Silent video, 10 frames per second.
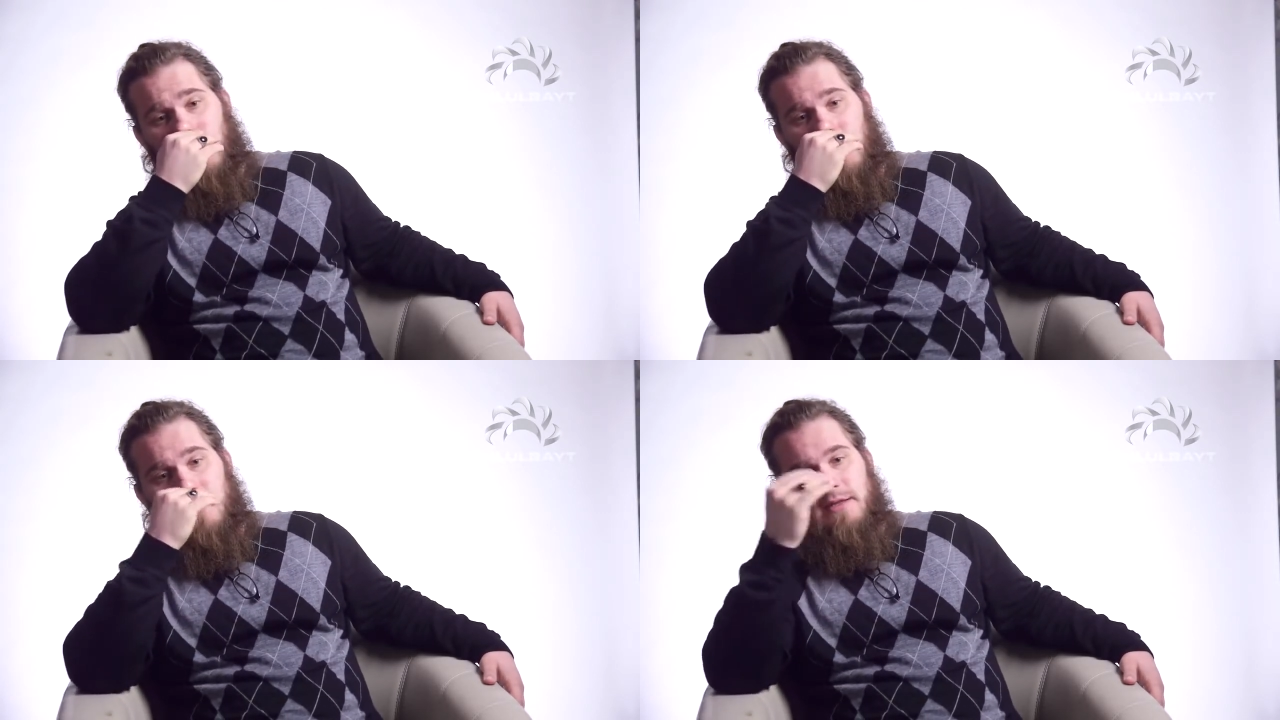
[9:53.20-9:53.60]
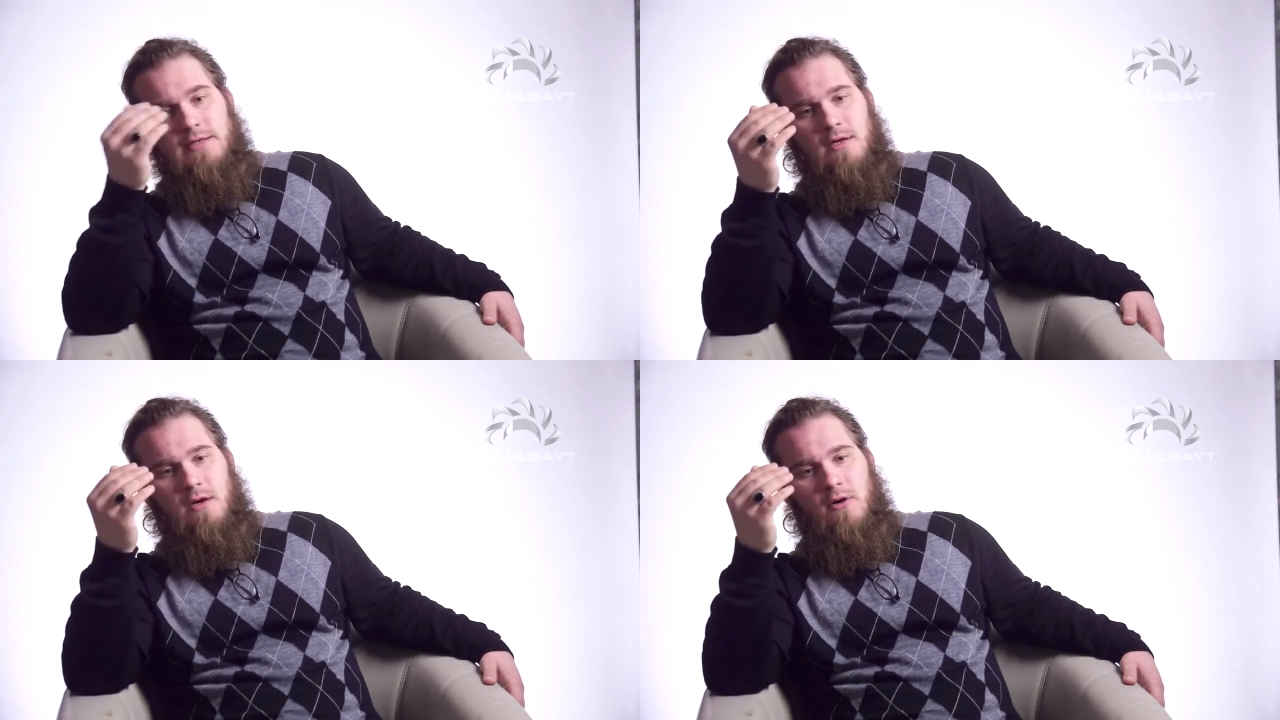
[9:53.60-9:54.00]

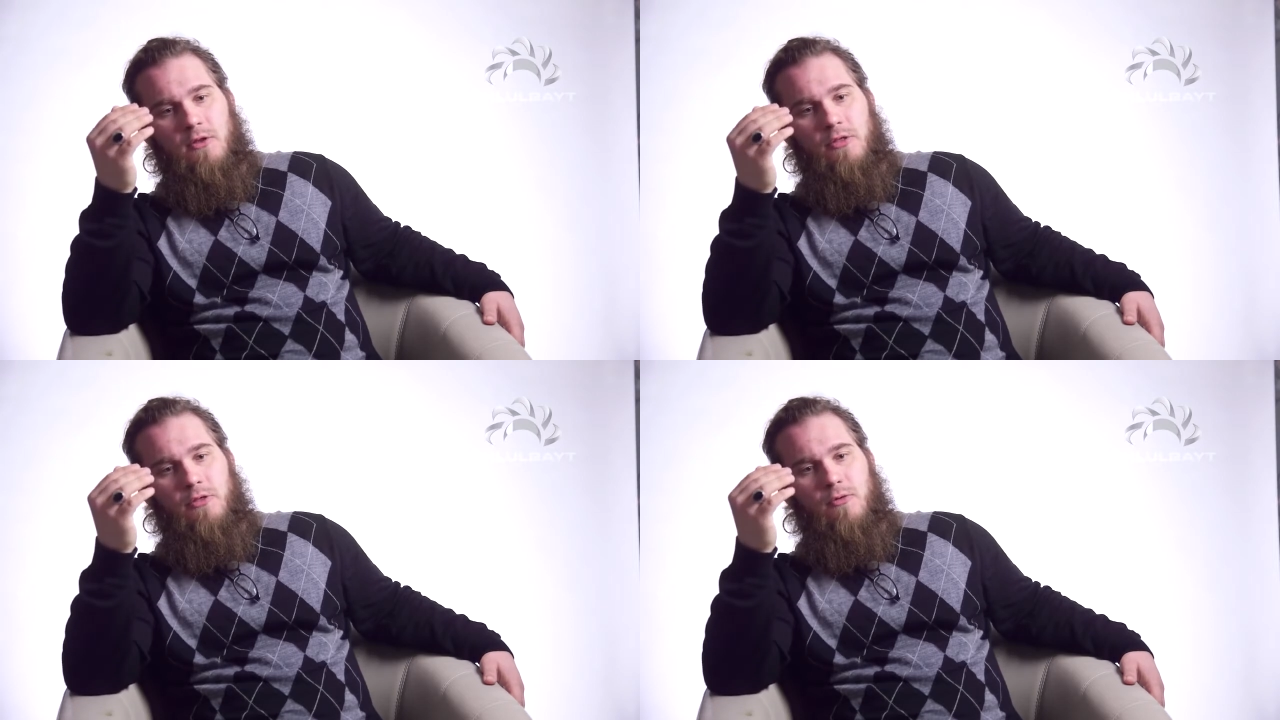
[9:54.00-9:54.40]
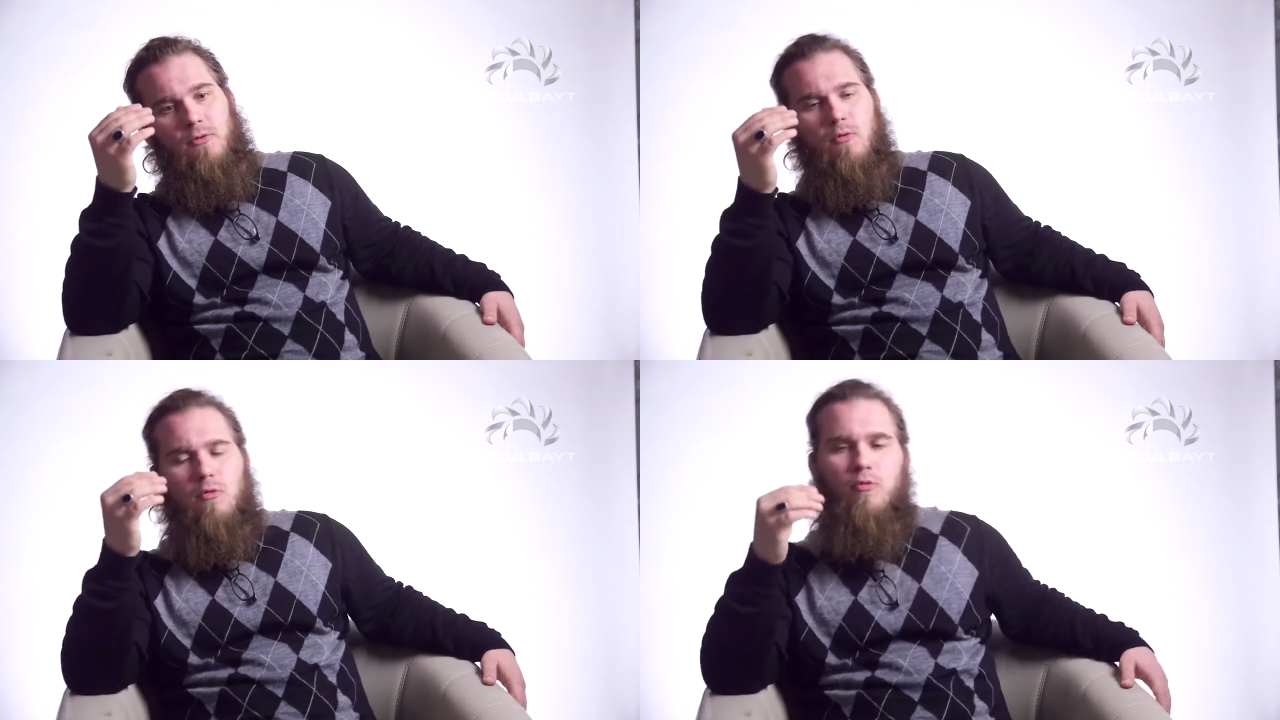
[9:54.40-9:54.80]
There's
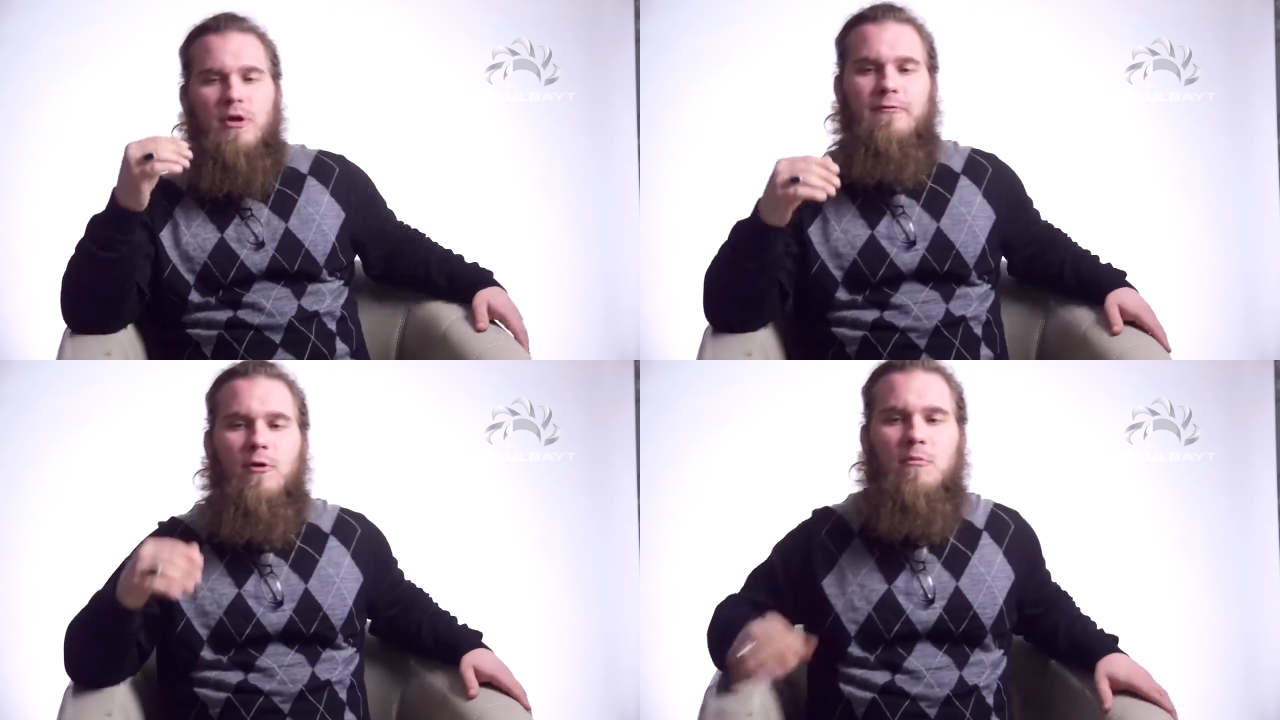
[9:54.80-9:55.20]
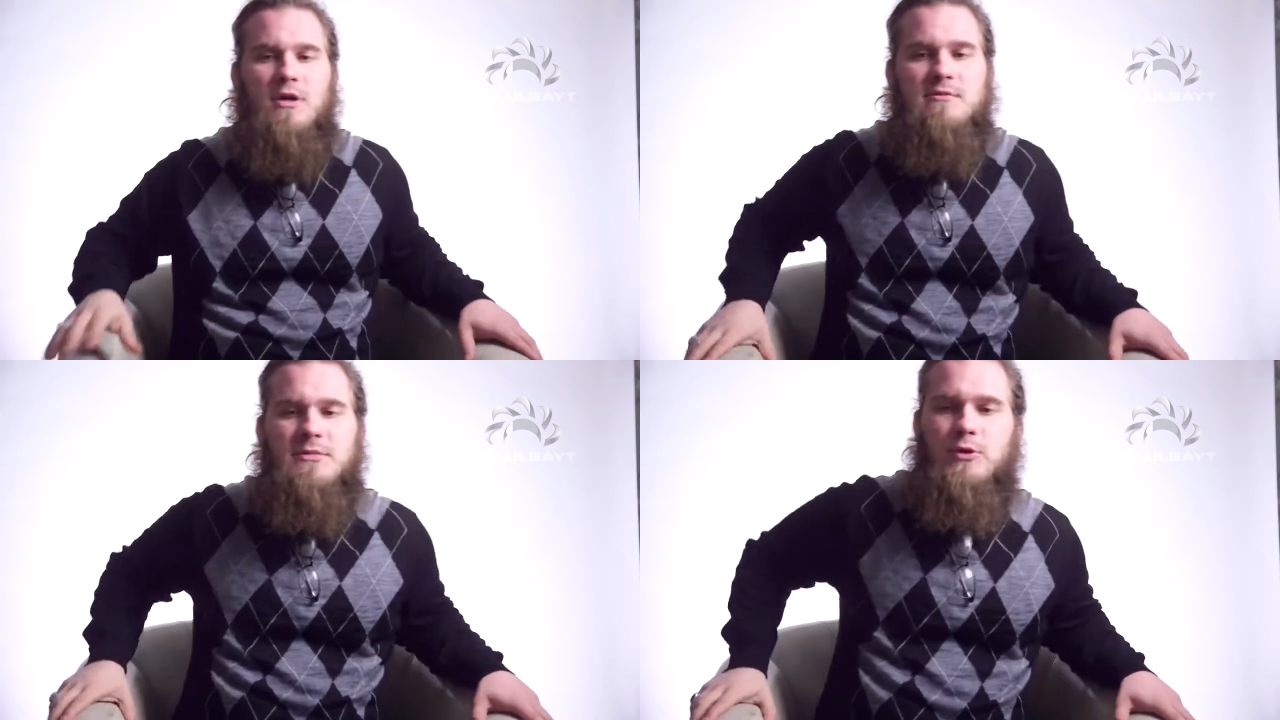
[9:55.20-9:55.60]
the Revert
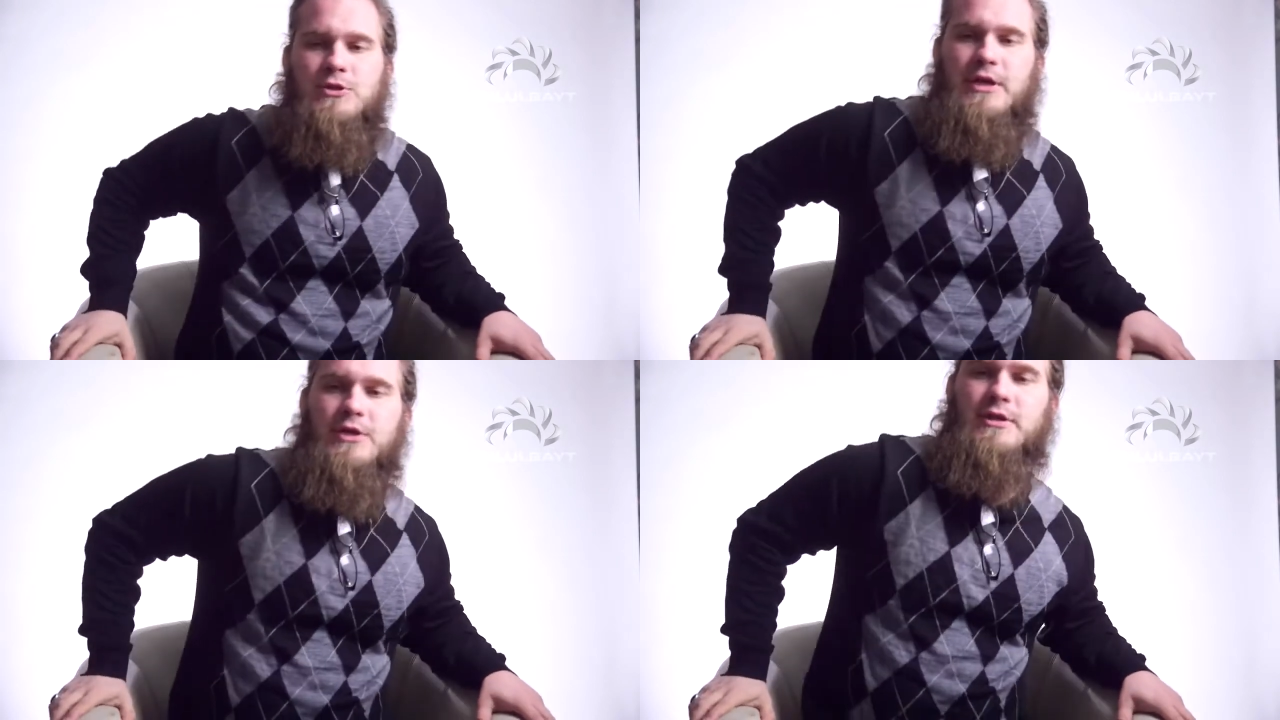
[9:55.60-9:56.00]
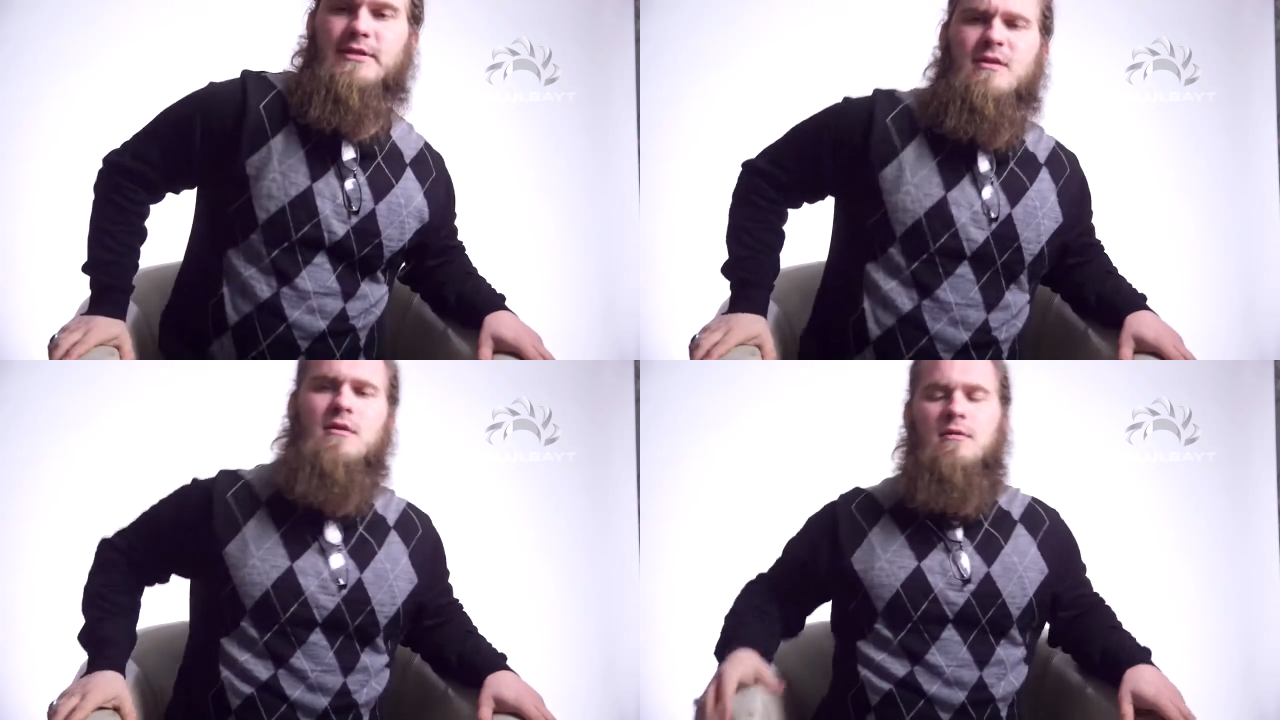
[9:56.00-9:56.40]
Muslim Association.
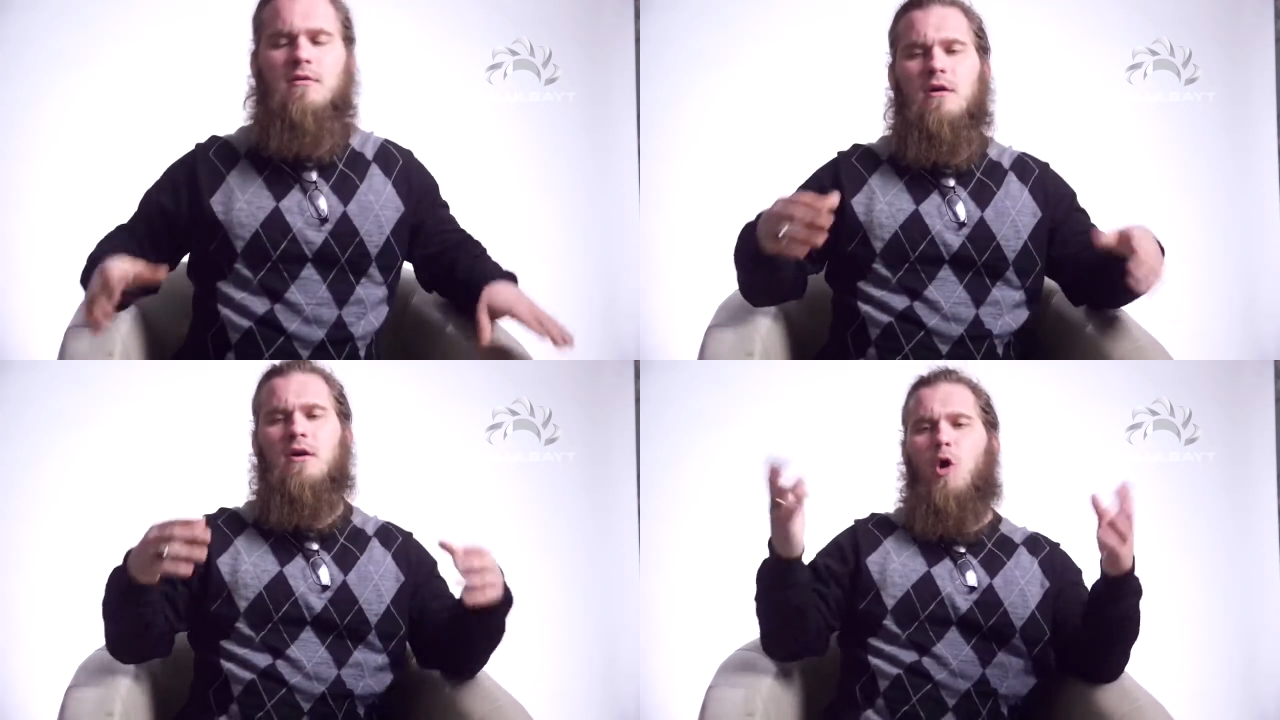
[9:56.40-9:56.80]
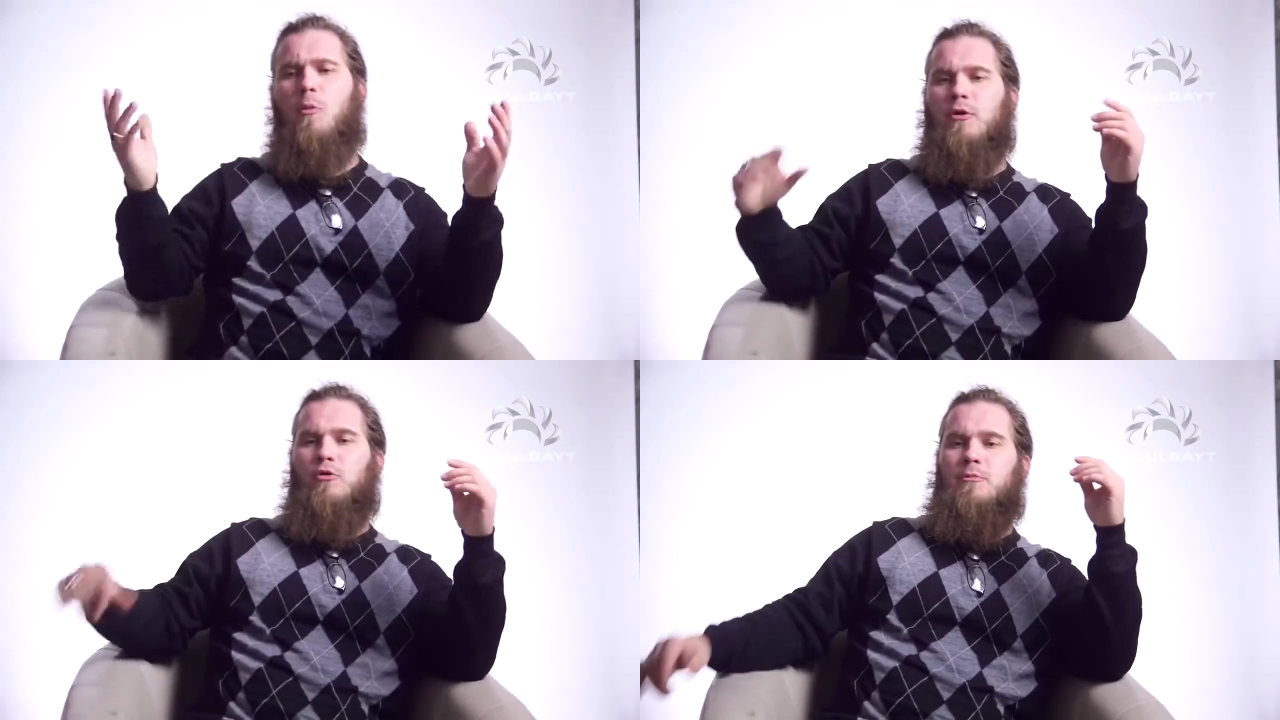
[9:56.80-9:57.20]
It's an
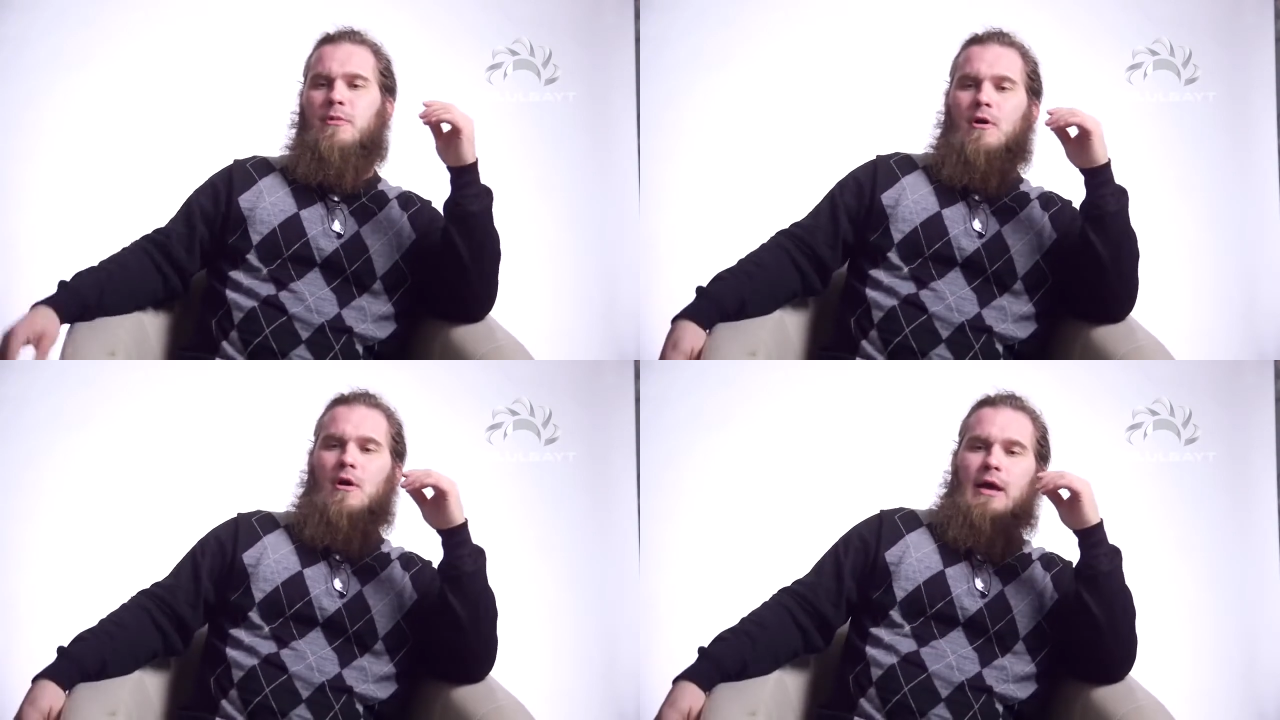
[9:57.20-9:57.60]
open group.